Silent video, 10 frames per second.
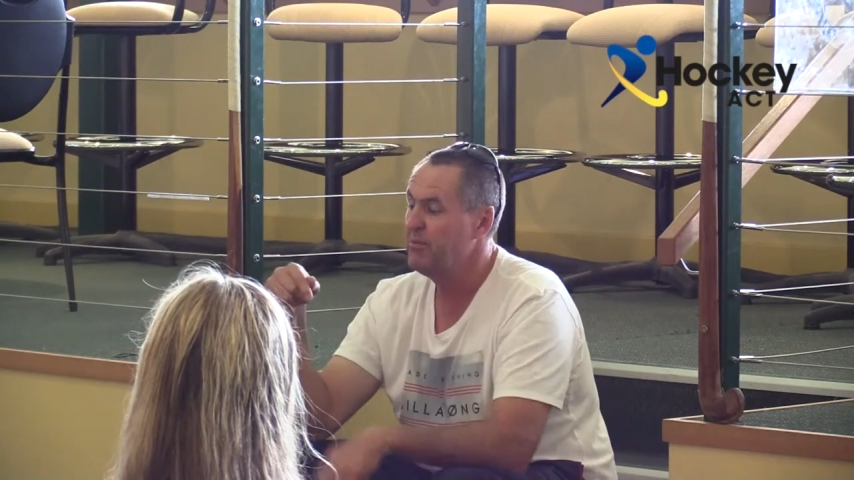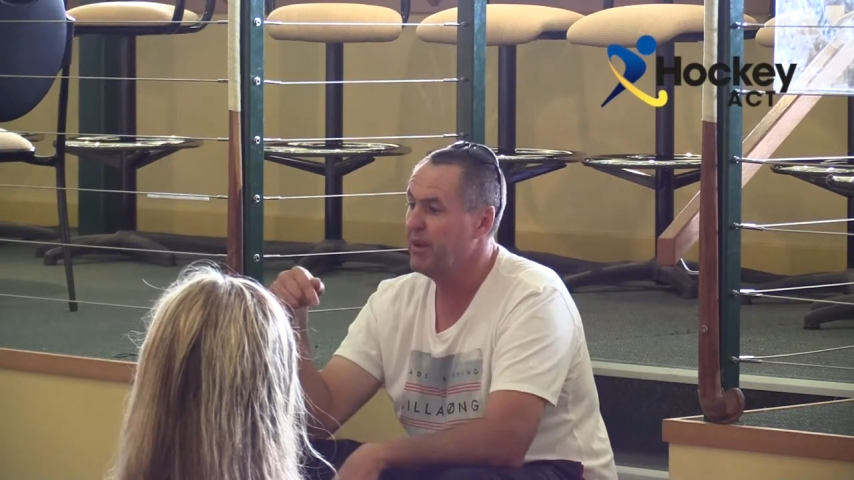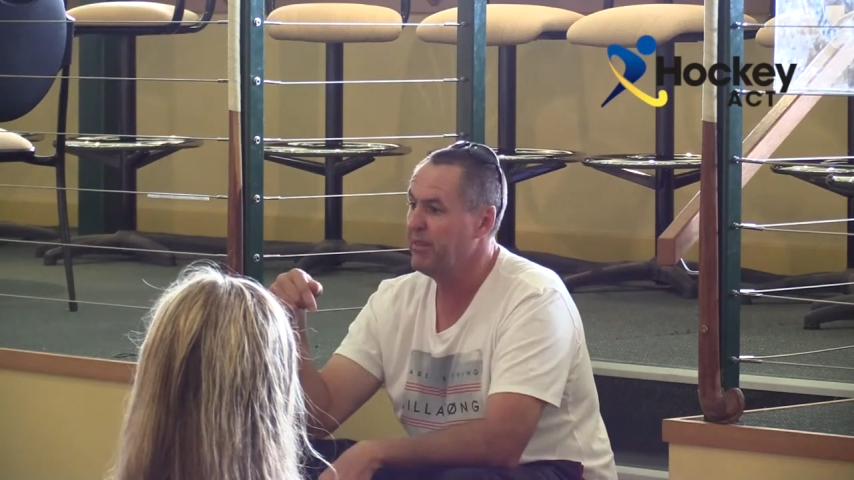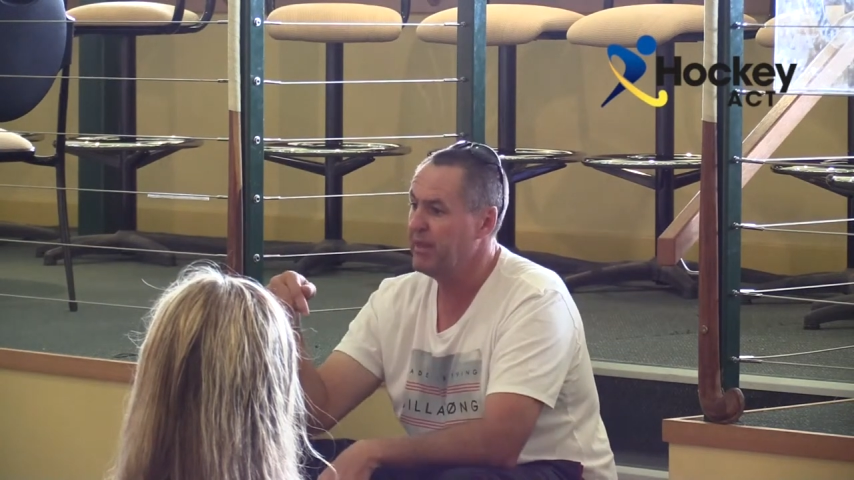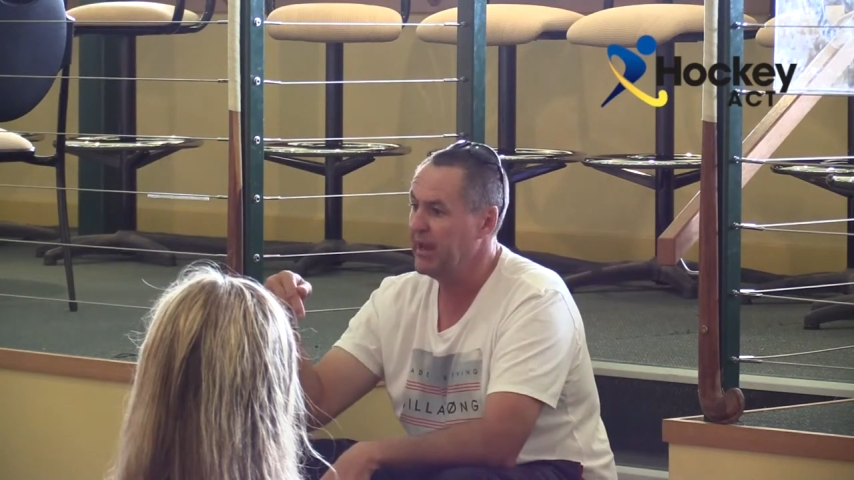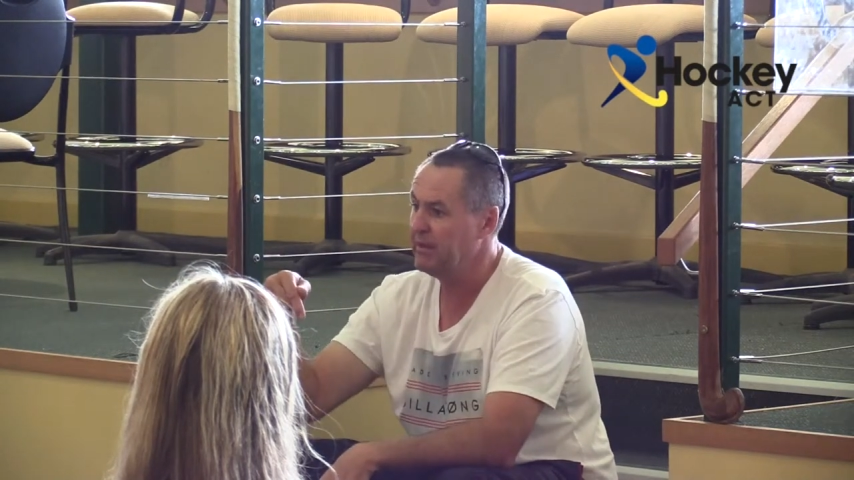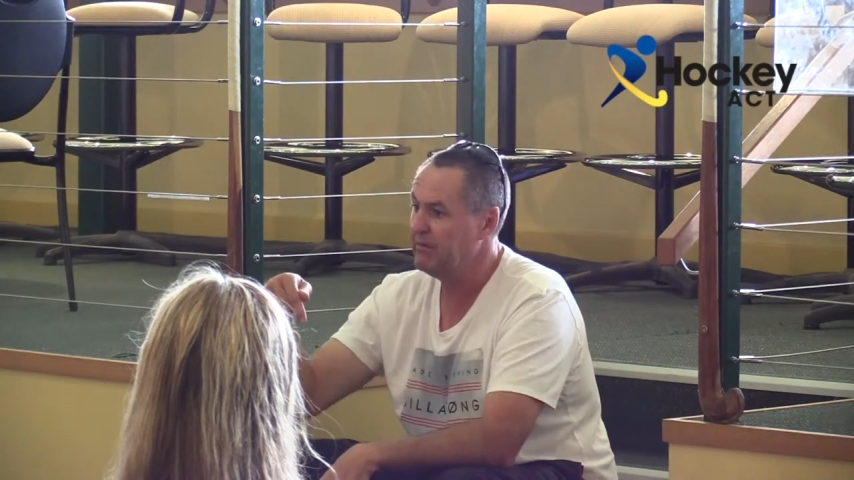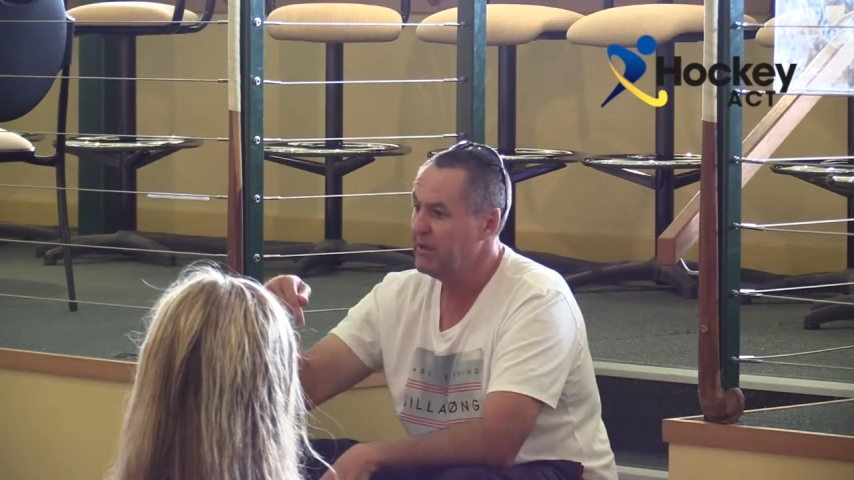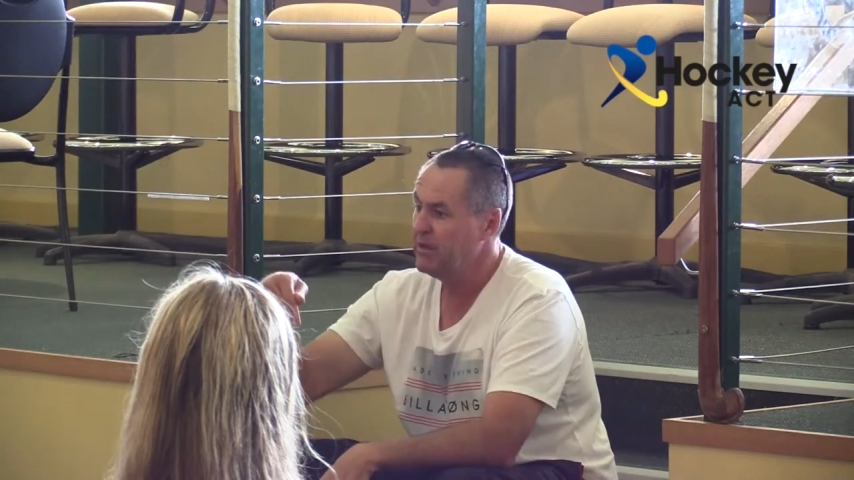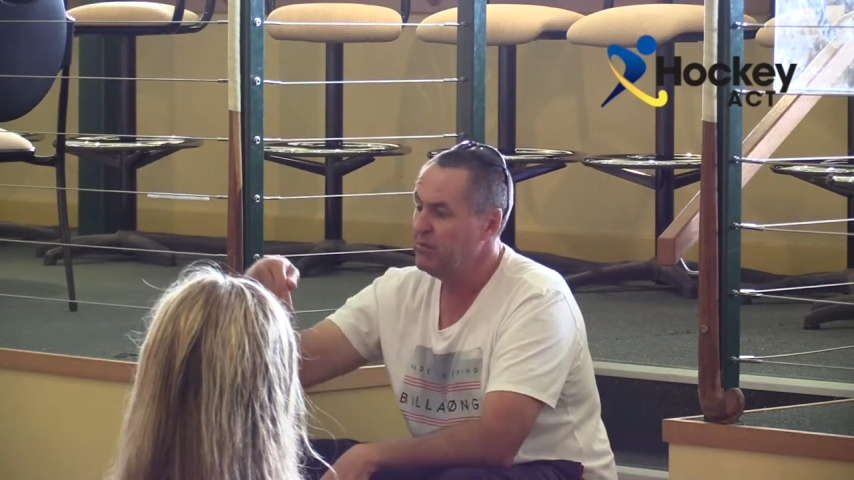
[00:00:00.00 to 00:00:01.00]
but
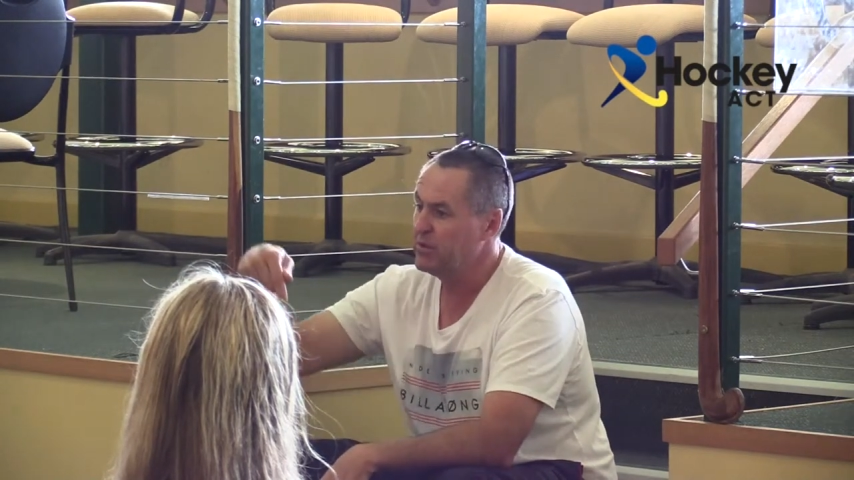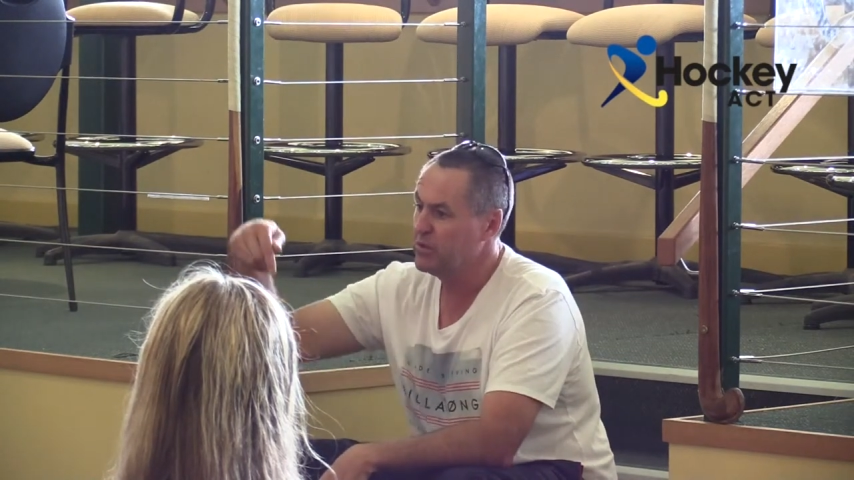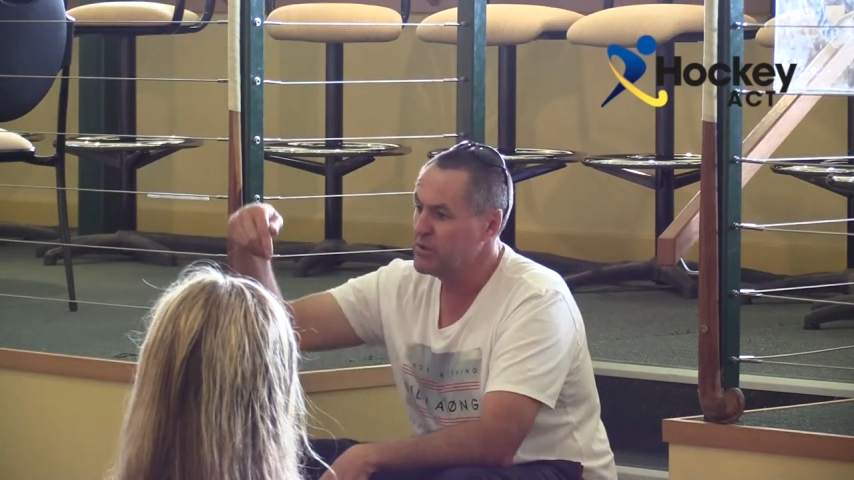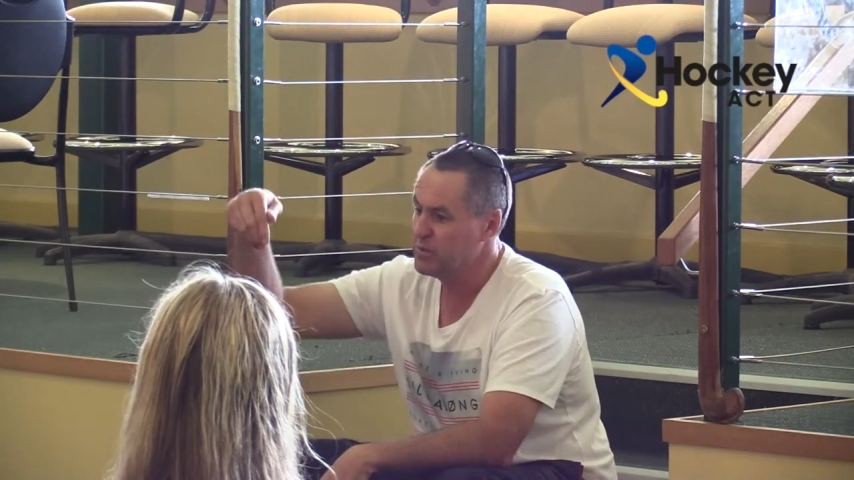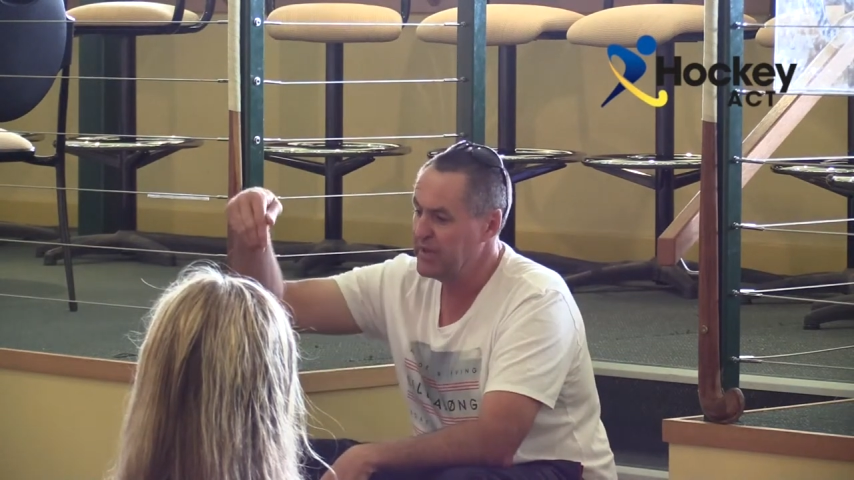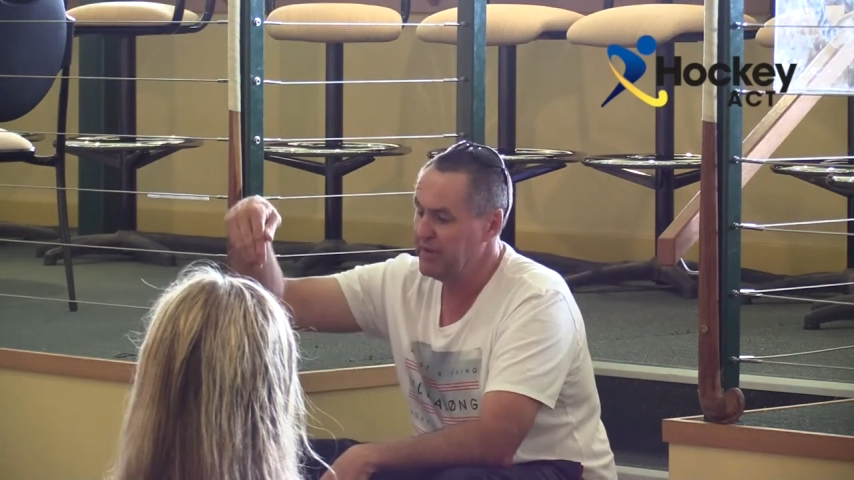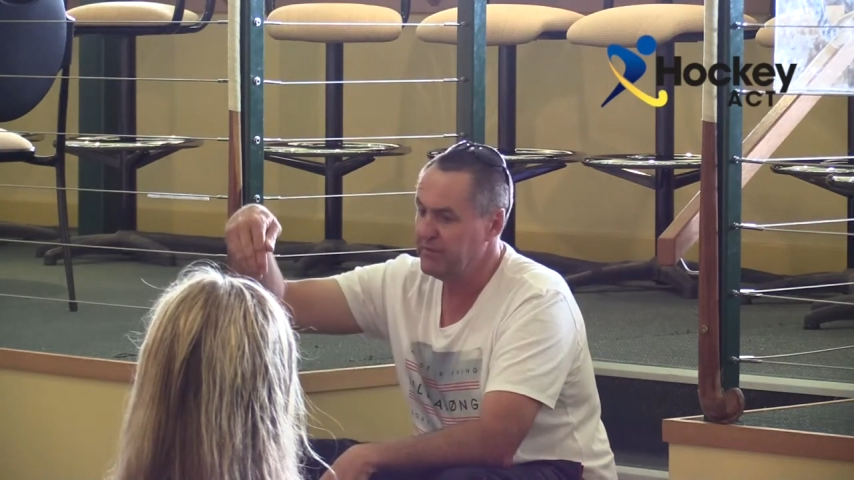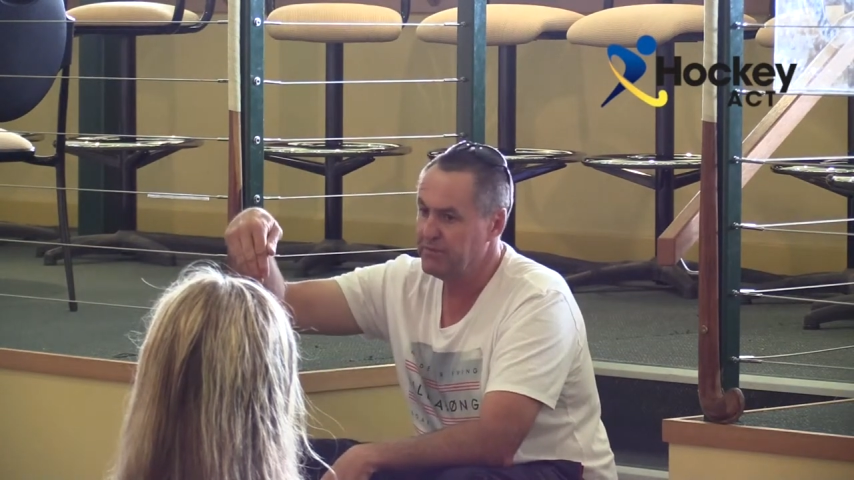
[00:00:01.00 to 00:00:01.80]
then because we